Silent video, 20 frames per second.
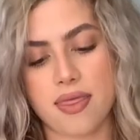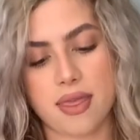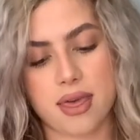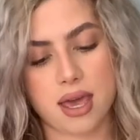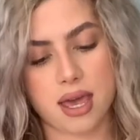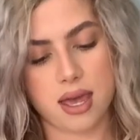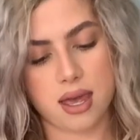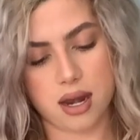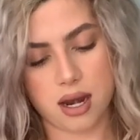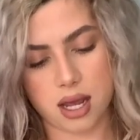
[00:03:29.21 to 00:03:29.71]

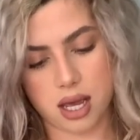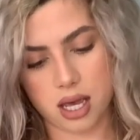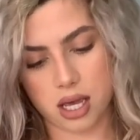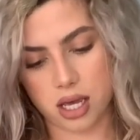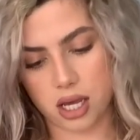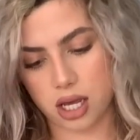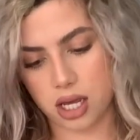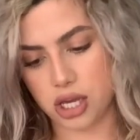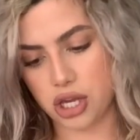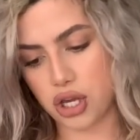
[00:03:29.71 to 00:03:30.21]
then
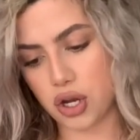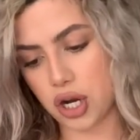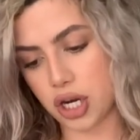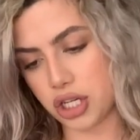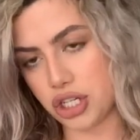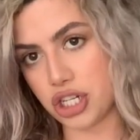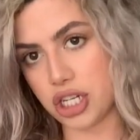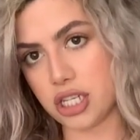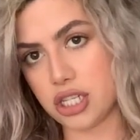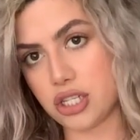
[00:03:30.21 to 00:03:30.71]
you're
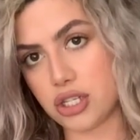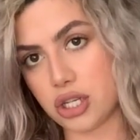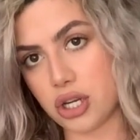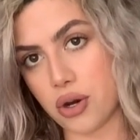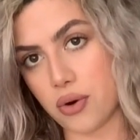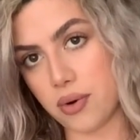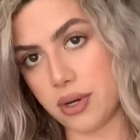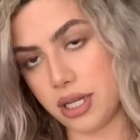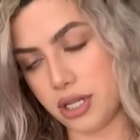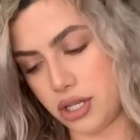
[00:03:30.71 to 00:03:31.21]
just
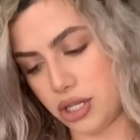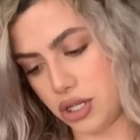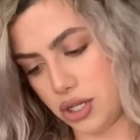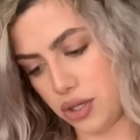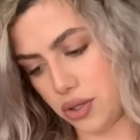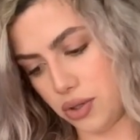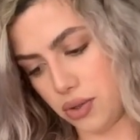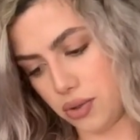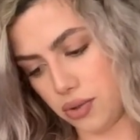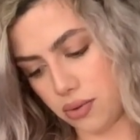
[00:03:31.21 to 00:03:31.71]
going
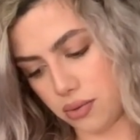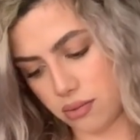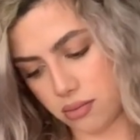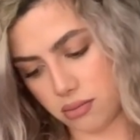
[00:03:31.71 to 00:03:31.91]
to